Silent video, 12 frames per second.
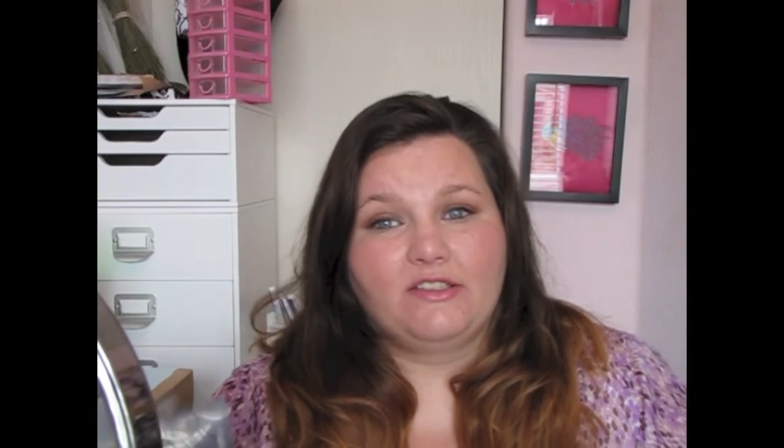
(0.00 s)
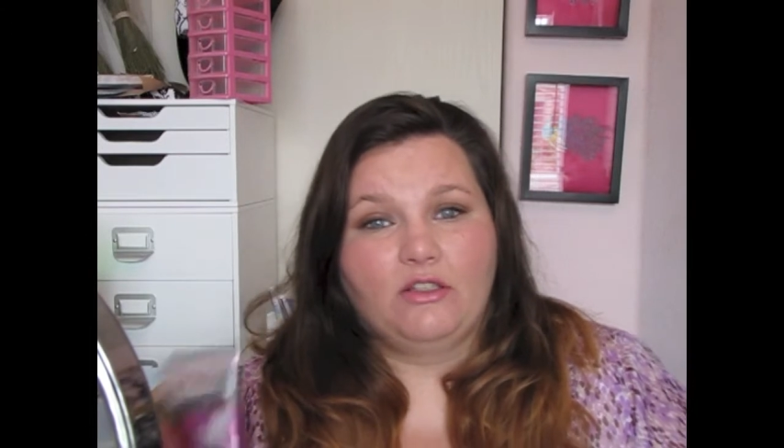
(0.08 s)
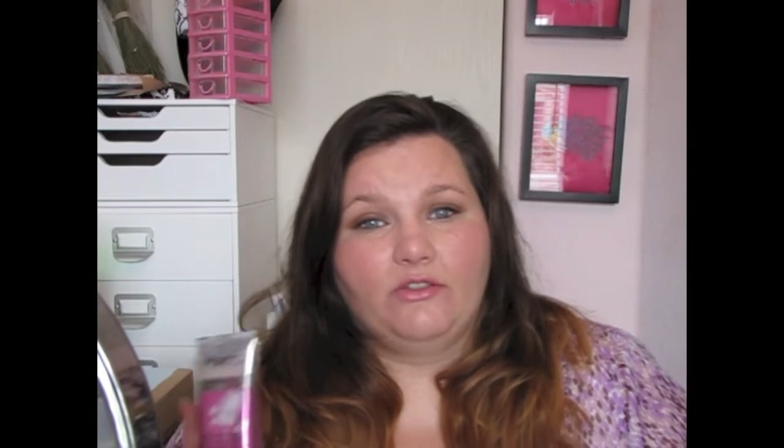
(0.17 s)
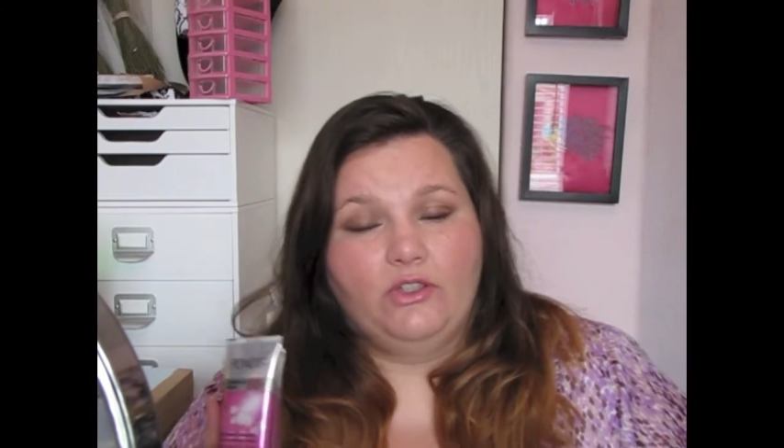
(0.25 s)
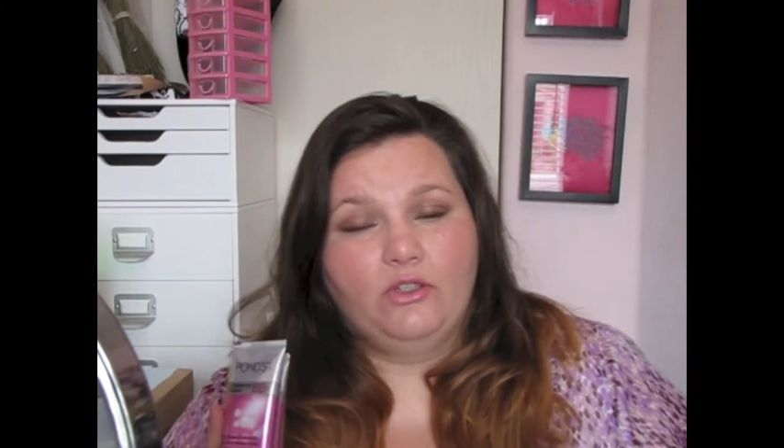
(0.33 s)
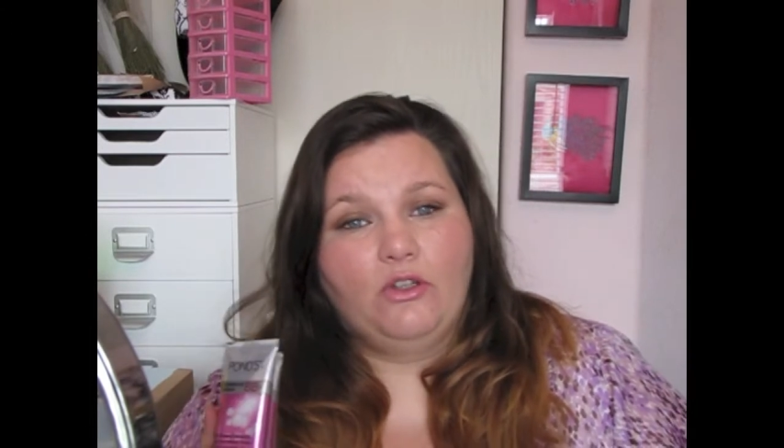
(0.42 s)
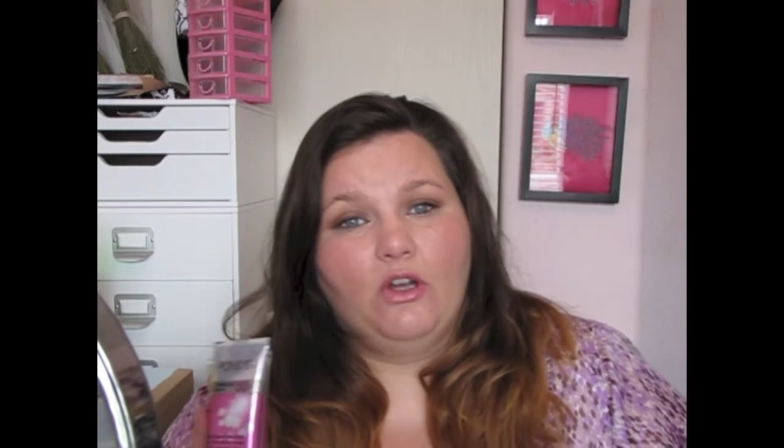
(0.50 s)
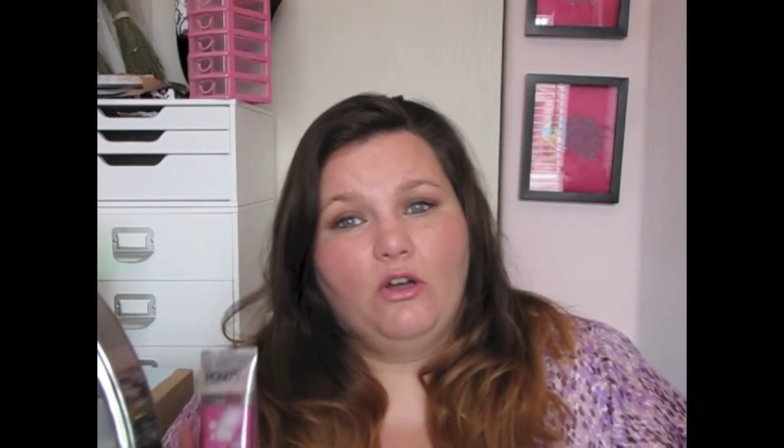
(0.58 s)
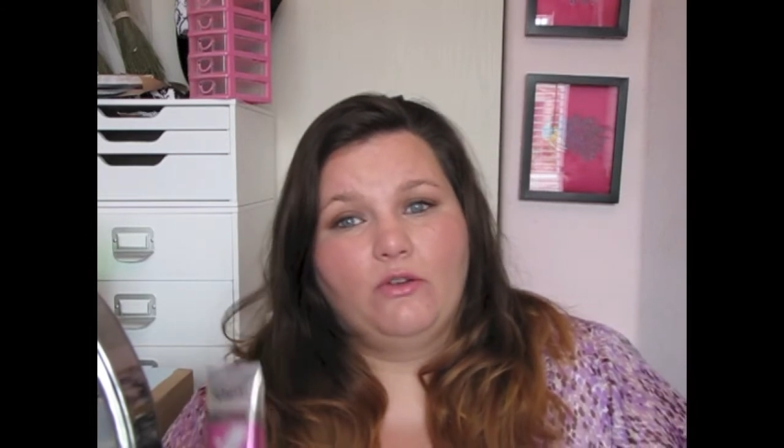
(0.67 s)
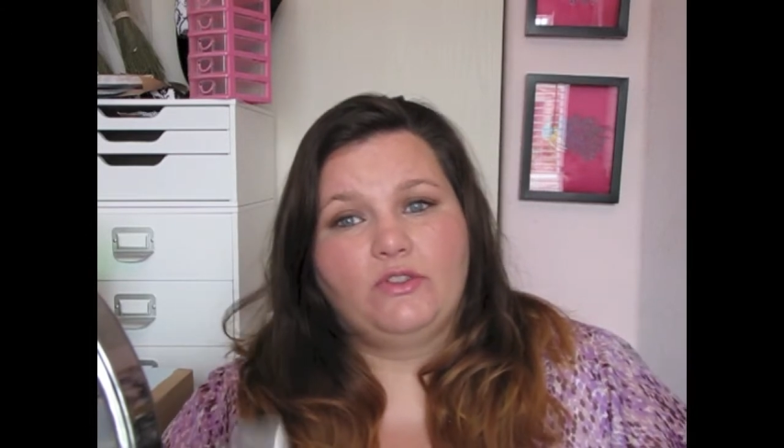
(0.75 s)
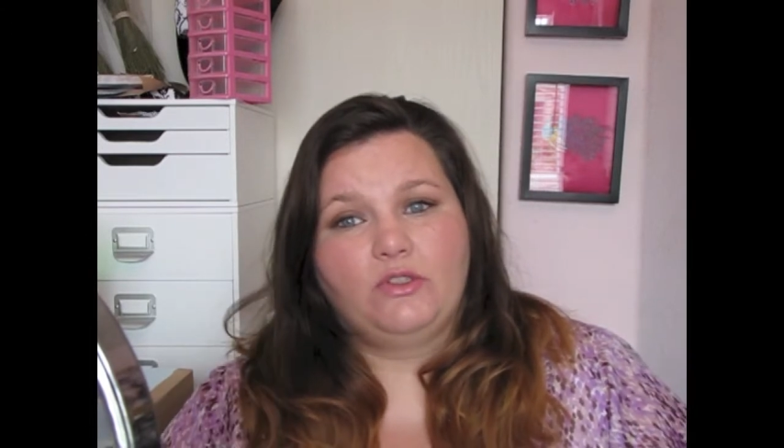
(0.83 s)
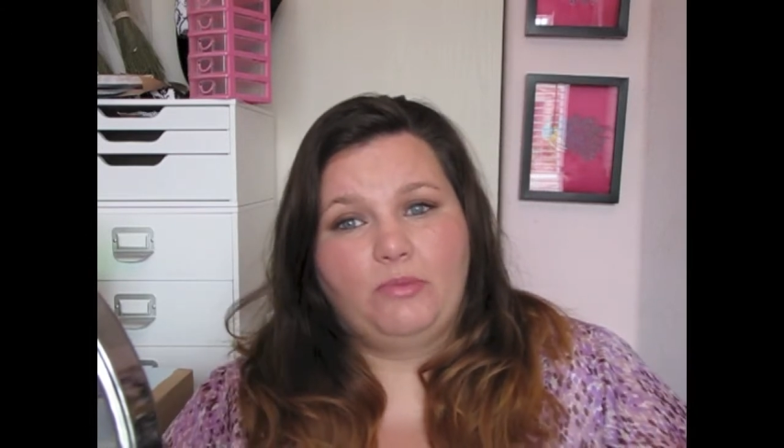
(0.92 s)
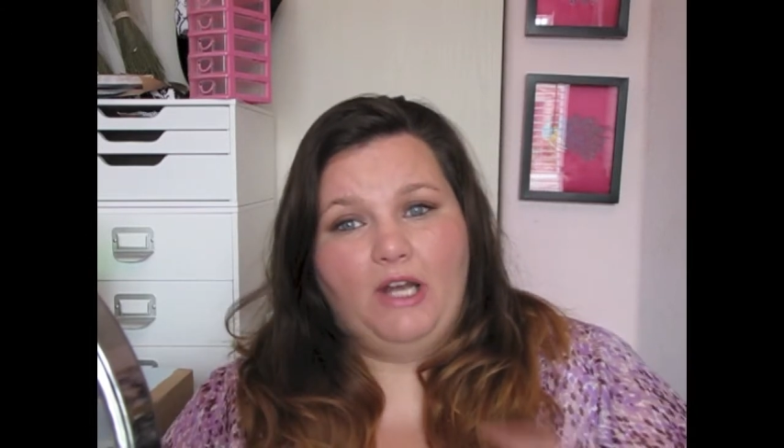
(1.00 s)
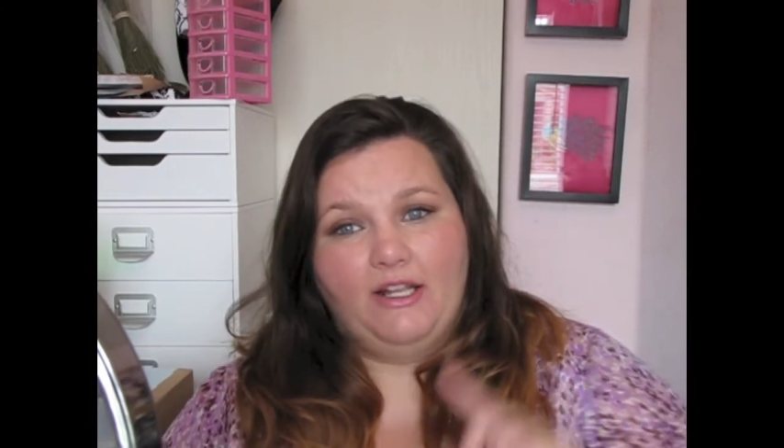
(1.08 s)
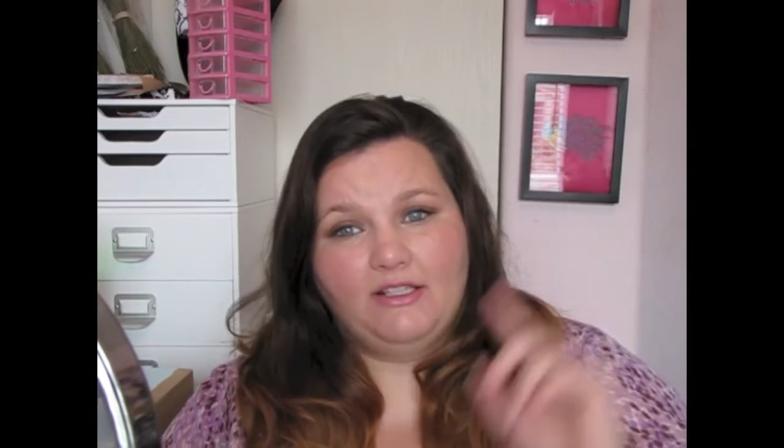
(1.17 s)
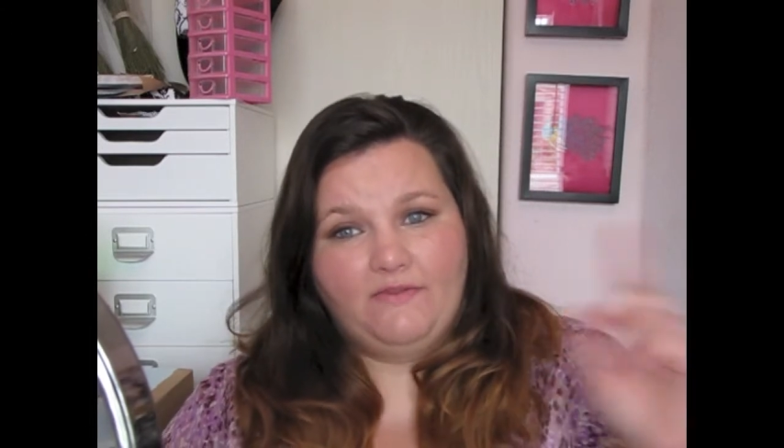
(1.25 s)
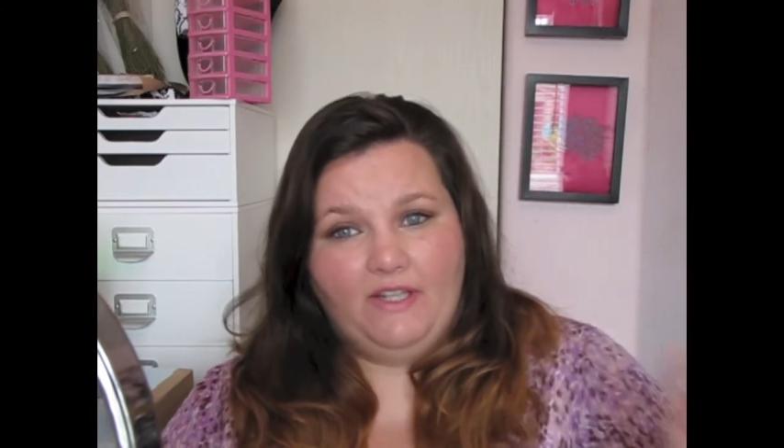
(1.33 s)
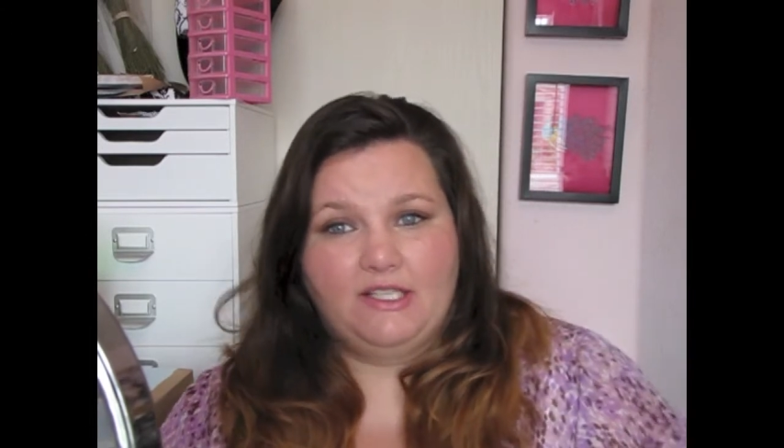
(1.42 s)
so if you go to
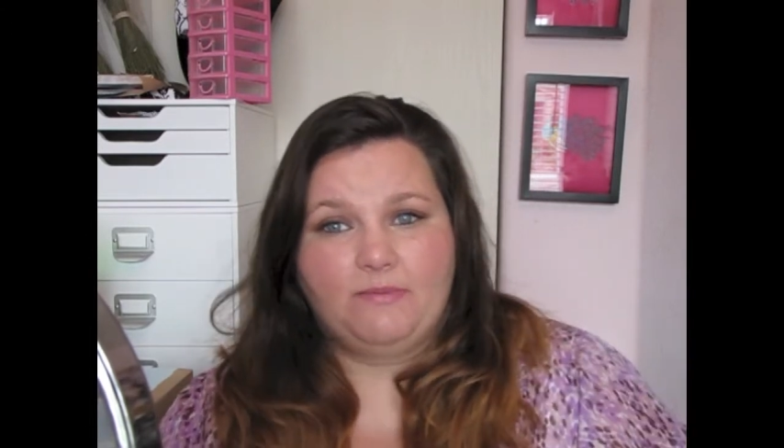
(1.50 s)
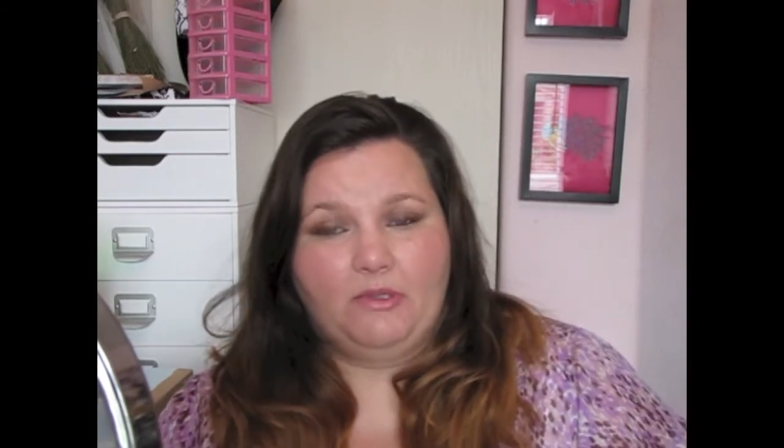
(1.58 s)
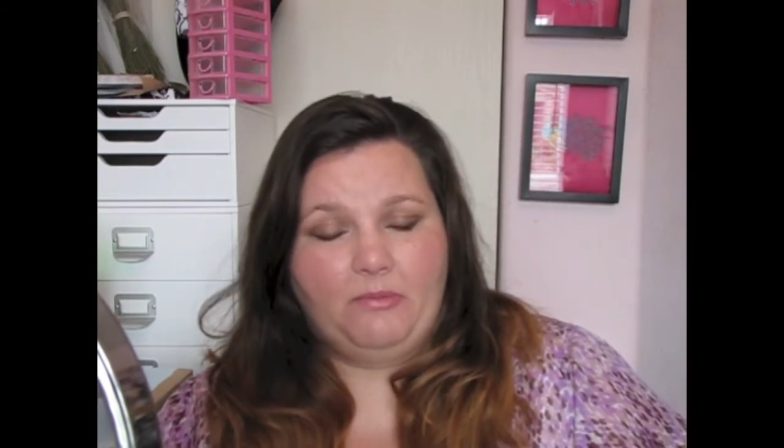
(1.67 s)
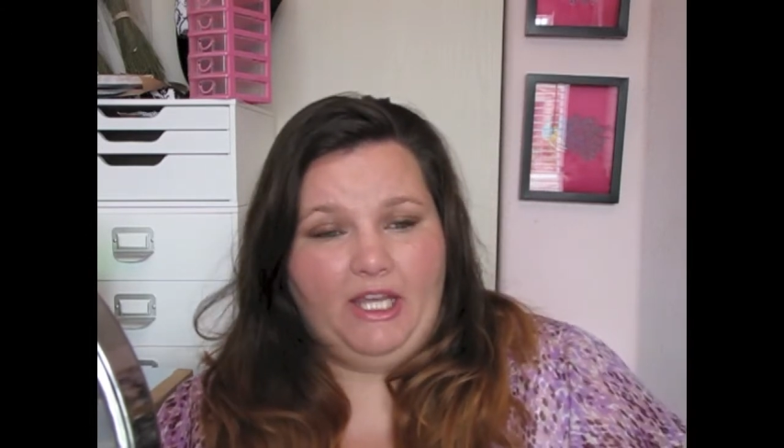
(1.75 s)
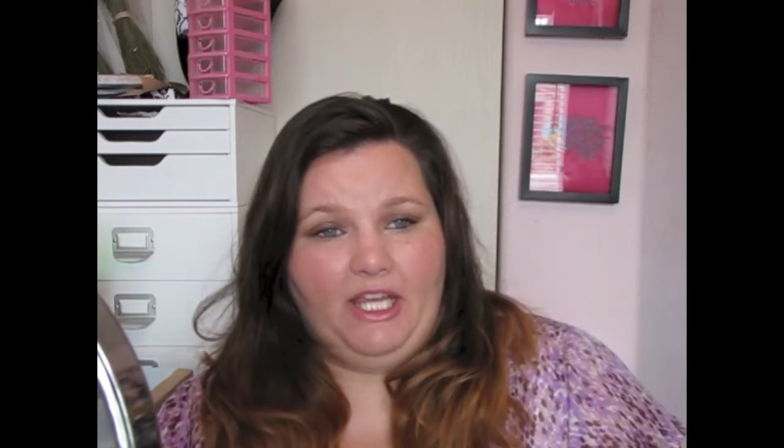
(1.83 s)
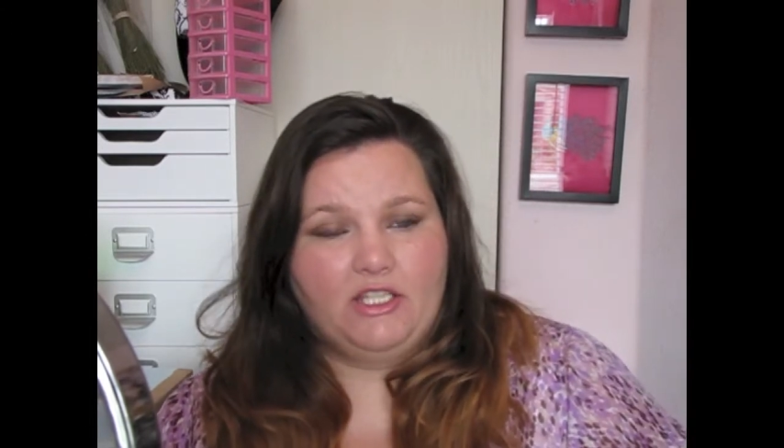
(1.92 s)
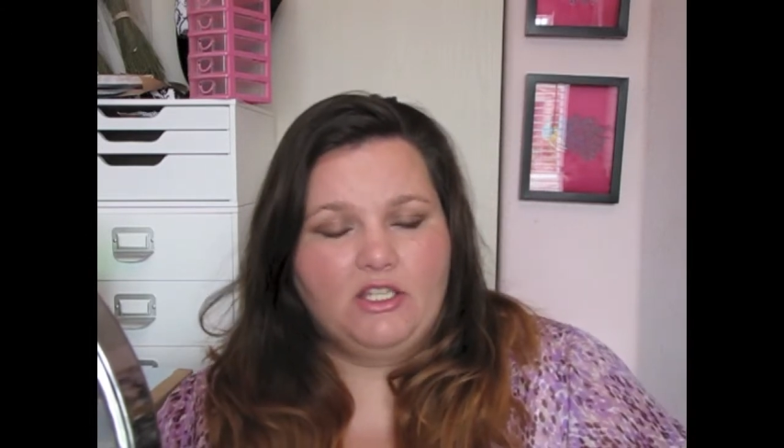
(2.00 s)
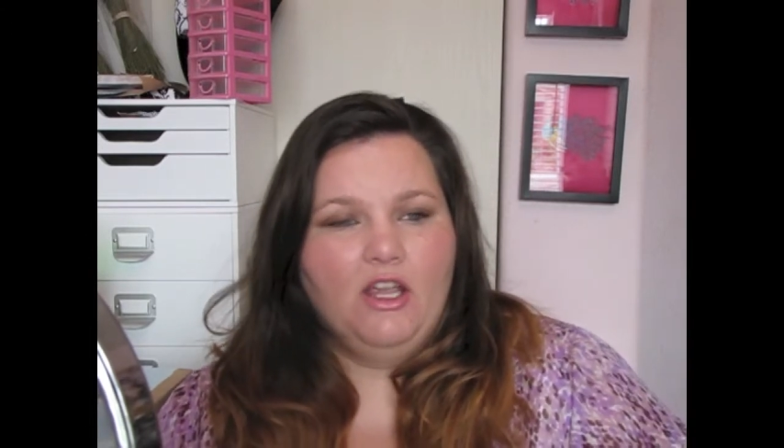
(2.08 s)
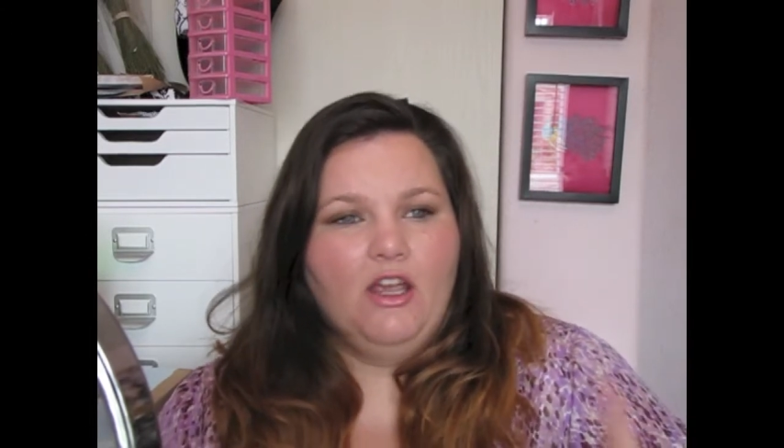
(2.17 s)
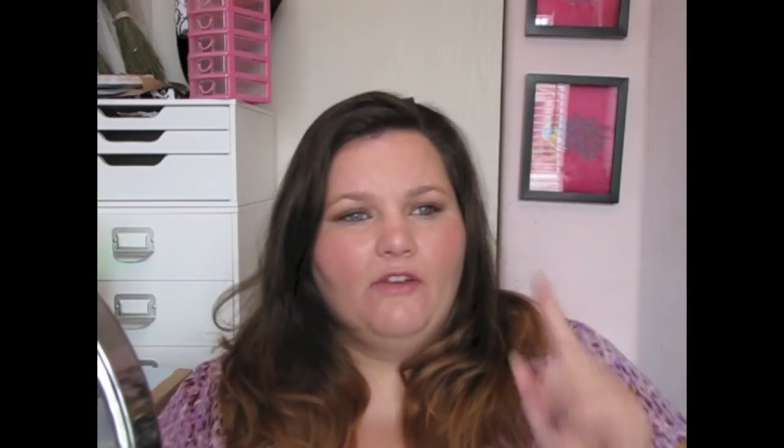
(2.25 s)
Pond's Facebook page,